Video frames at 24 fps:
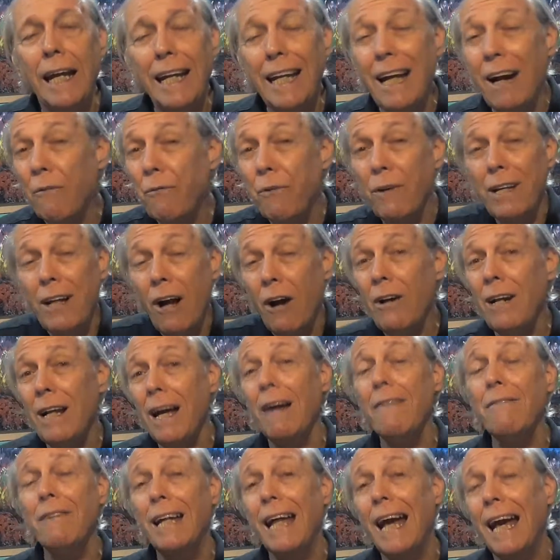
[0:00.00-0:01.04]
Now, if we don't
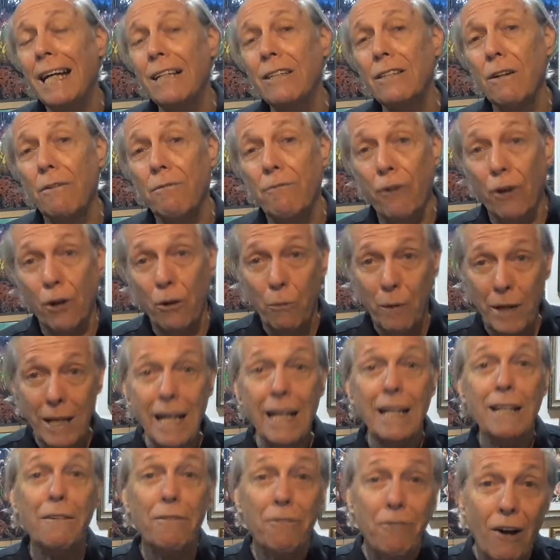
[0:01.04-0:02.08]
have an answer for it, we
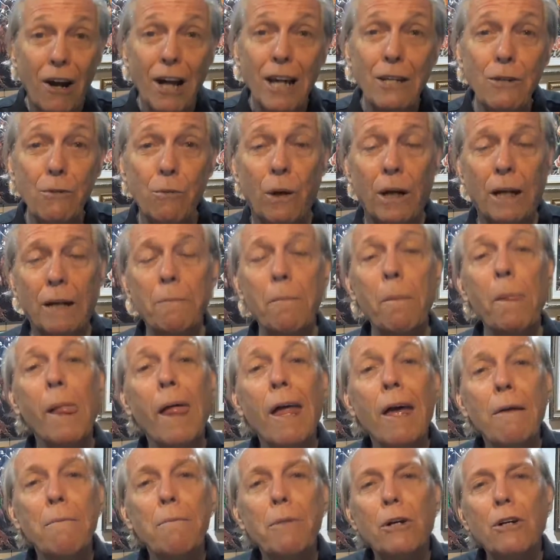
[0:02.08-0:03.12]
need to find one.
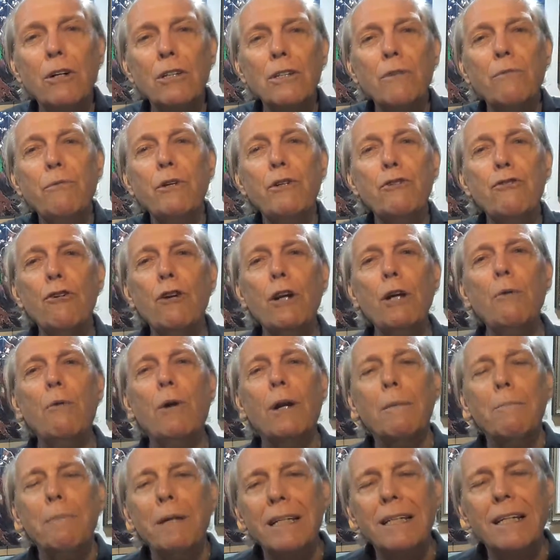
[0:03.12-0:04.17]
Because if we truly
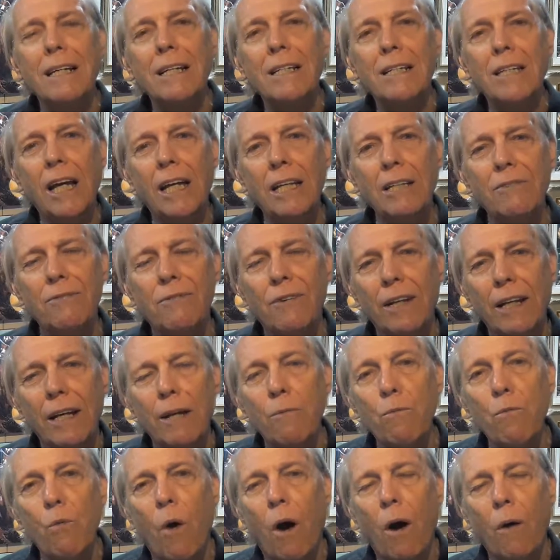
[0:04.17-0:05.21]
want to be successful
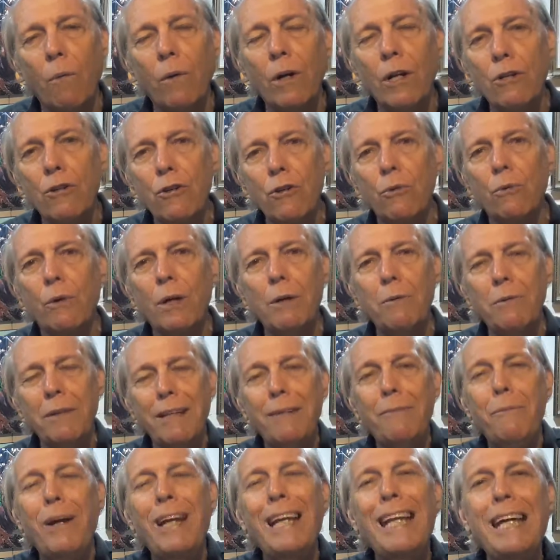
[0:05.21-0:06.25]
in what we're doing,
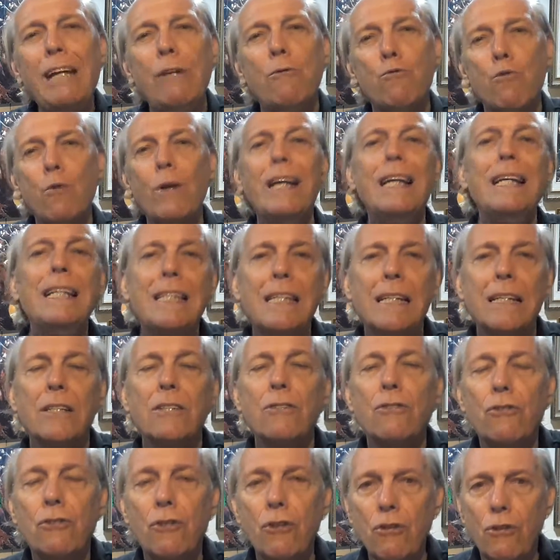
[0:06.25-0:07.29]
we need
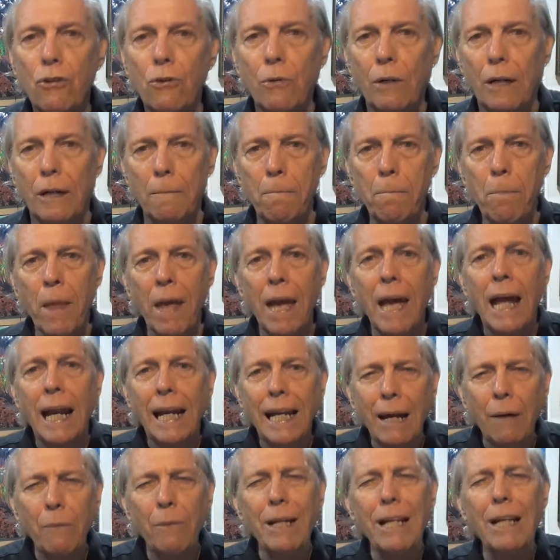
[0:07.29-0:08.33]
reasons to do it.
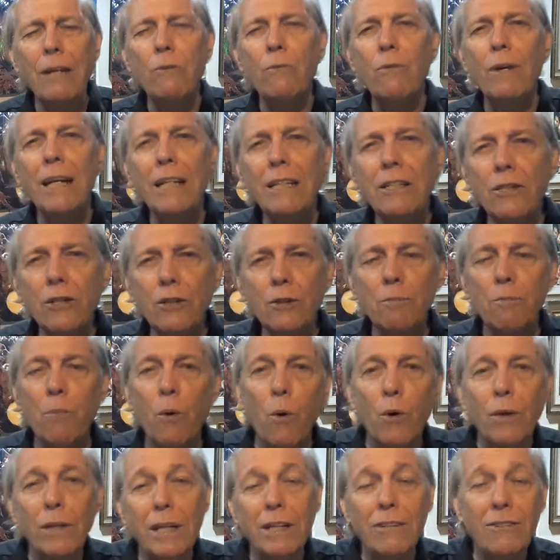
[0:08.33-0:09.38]
Now, we need reasons
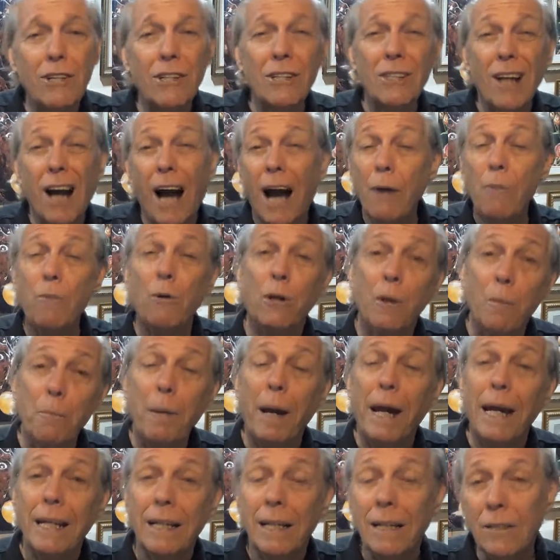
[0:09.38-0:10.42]
more than just, I want to
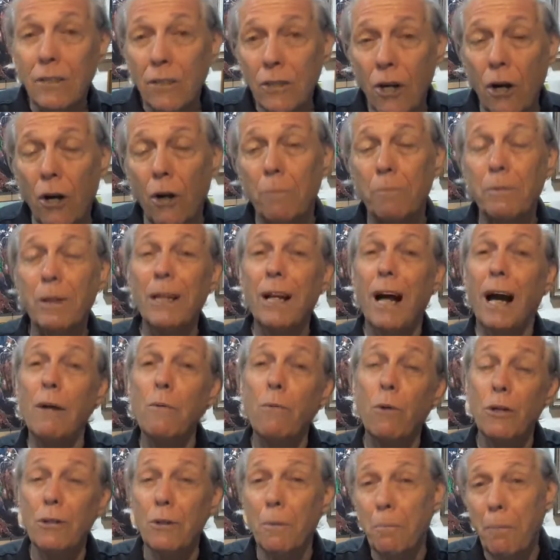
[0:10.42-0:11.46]
paint and sculpt, and I
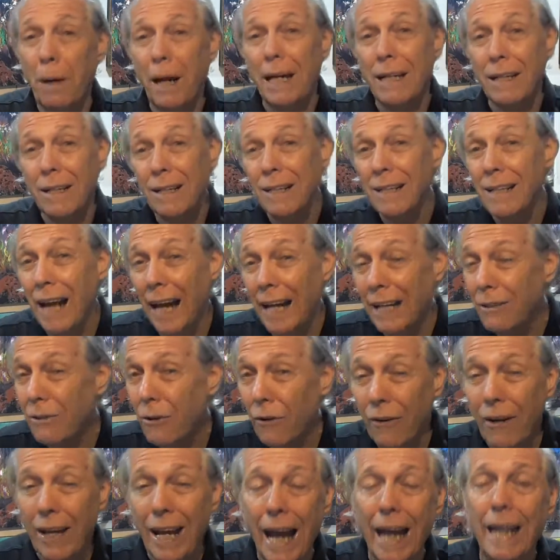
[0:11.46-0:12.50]
want to paint and
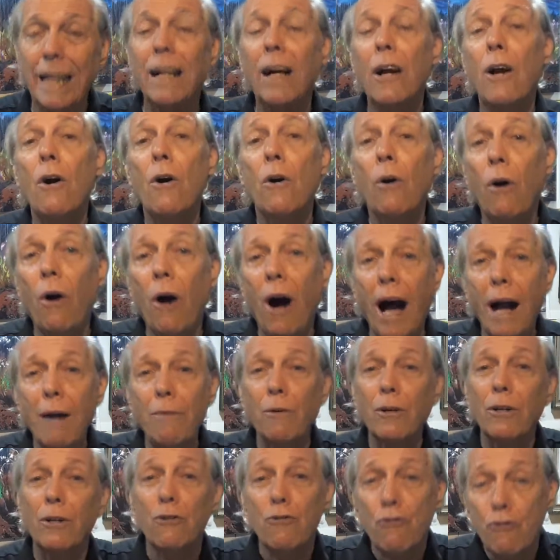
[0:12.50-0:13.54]
create, or I
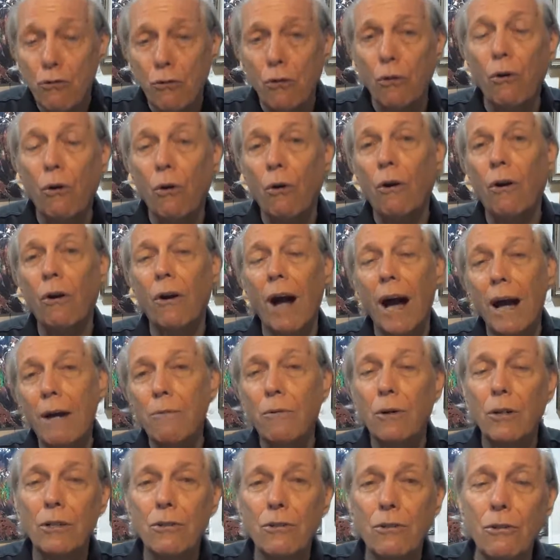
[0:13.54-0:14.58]
want to draw, or I
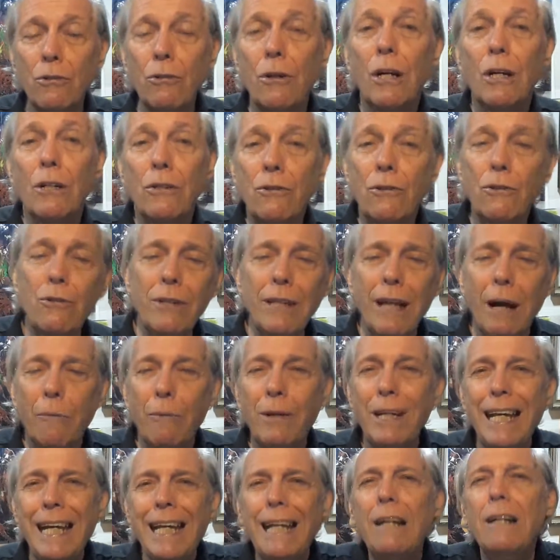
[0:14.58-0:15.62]
want to do that.
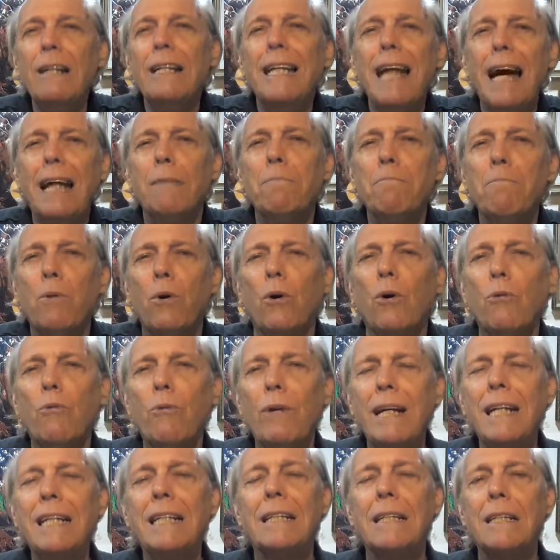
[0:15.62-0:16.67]
We need more
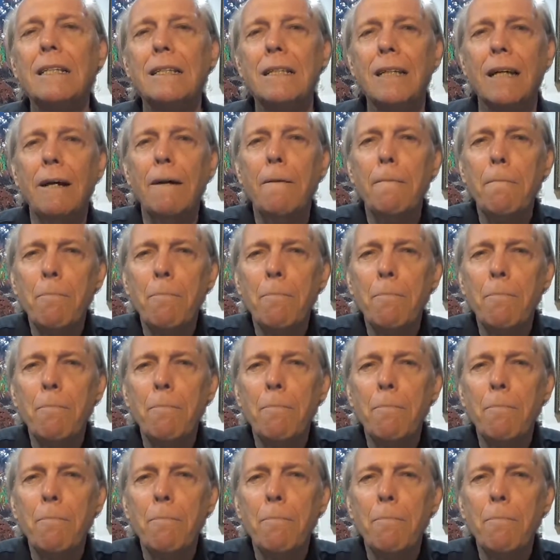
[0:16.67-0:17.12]
reasons.